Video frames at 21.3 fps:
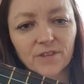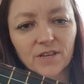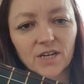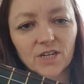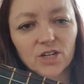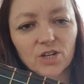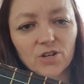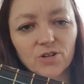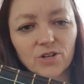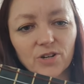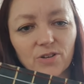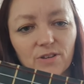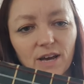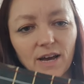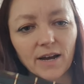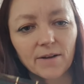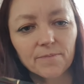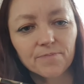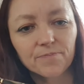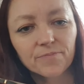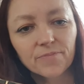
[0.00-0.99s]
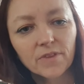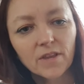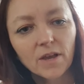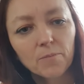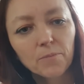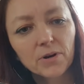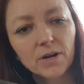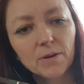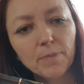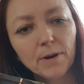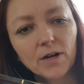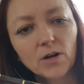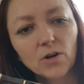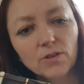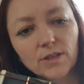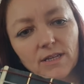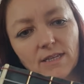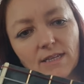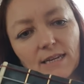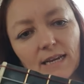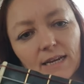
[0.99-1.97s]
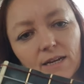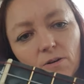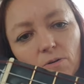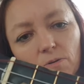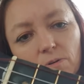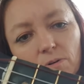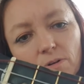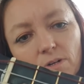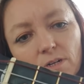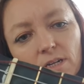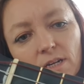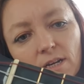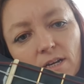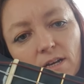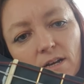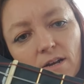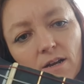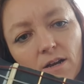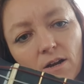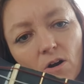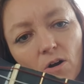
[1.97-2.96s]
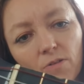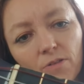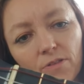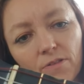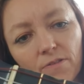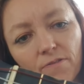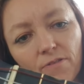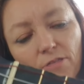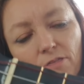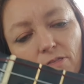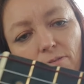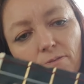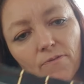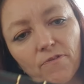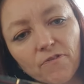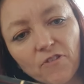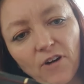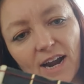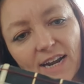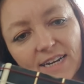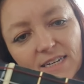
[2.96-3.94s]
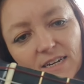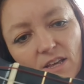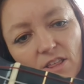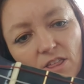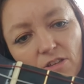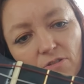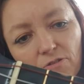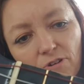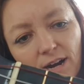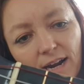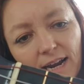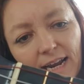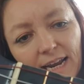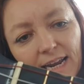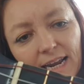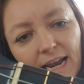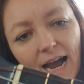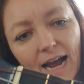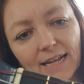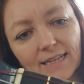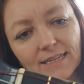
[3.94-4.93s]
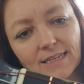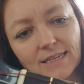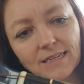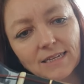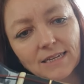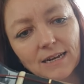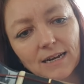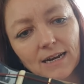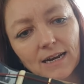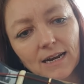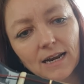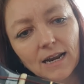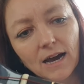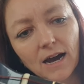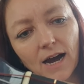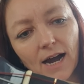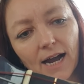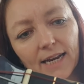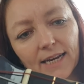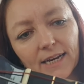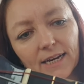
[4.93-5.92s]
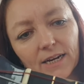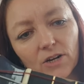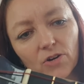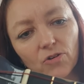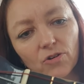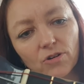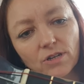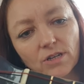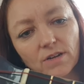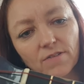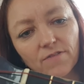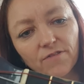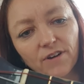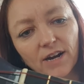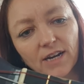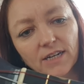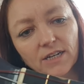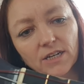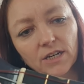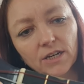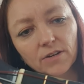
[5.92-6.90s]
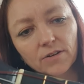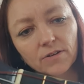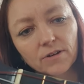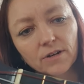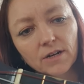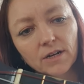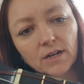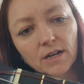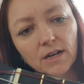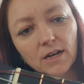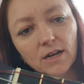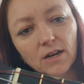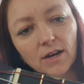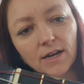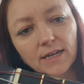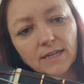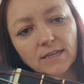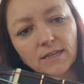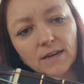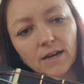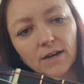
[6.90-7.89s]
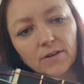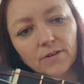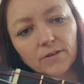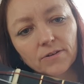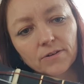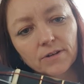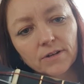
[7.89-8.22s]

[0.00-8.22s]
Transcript: Can you do that? Put it back on the C chord on fret 3 and slide it across to fret 2, like so.